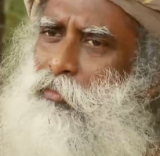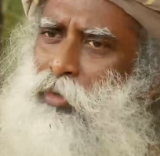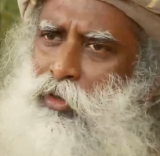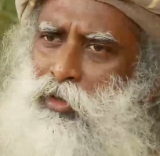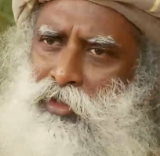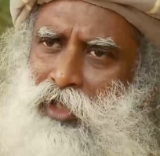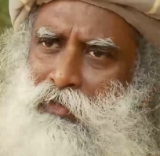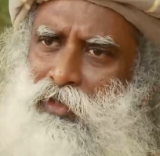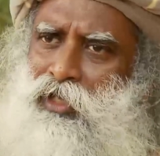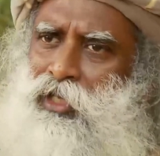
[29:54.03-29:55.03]
Because there
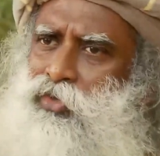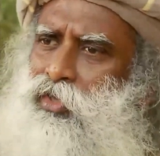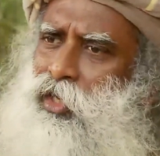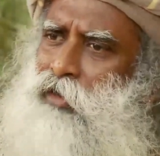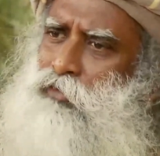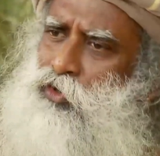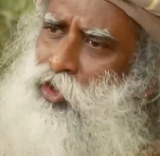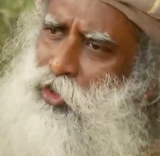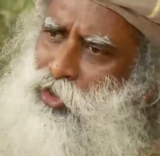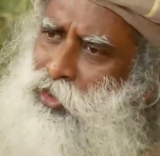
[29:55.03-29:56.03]
was necessary
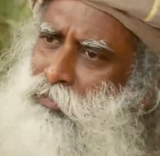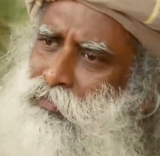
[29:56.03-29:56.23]
infrastructure.